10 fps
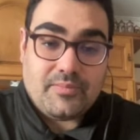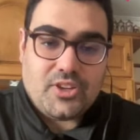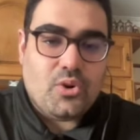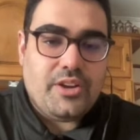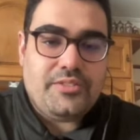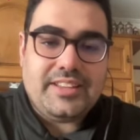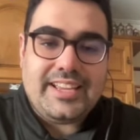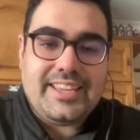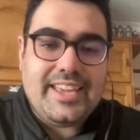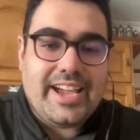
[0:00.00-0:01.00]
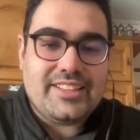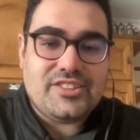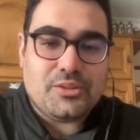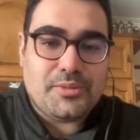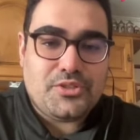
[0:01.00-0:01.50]
Oh, I feel like he had
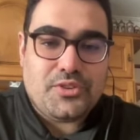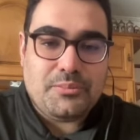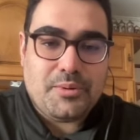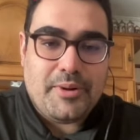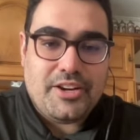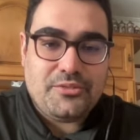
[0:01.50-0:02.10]
so much fun preparing